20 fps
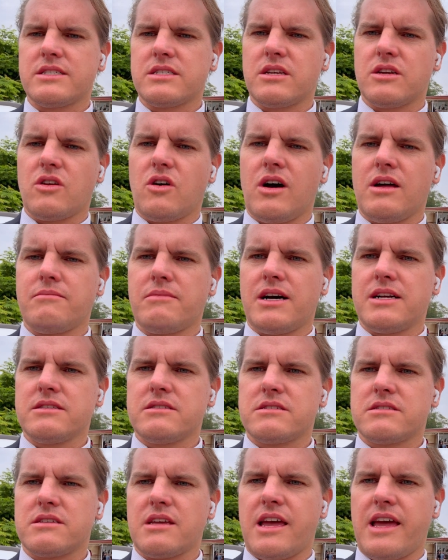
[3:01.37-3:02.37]
to 9
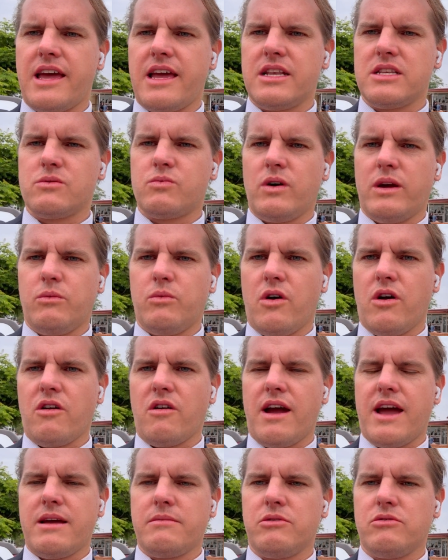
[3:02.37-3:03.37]
months, and we
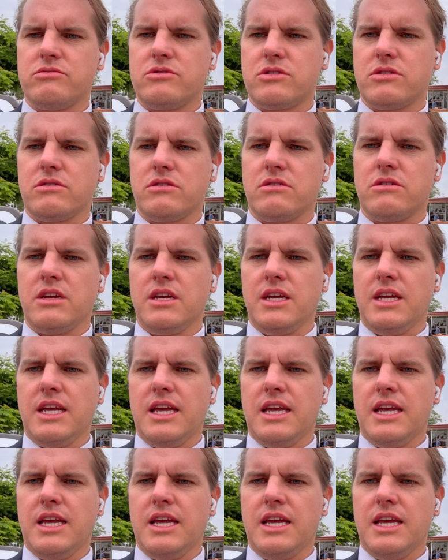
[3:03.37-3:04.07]
were able to